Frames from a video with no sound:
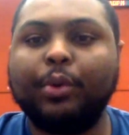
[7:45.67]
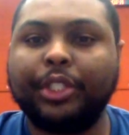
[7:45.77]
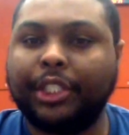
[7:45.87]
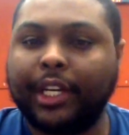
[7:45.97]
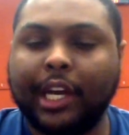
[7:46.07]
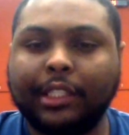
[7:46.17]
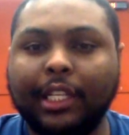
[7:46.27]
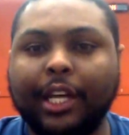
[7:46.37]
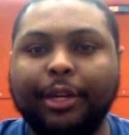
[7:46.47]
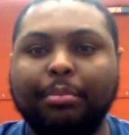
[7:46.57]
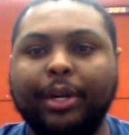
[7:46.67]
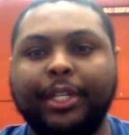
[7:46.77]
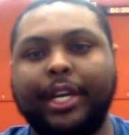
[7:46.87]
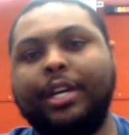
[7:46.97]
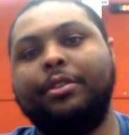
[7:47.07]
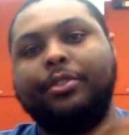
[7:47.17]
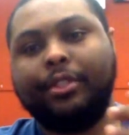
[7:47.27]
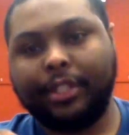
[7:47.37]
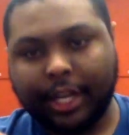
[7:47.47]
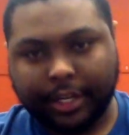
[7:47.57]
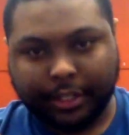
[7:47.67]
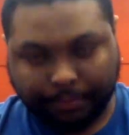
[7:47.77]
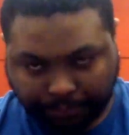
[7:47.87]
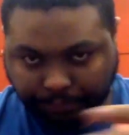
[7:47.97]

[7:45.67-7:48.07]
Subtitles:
and check out the lighting breakdowns and kind of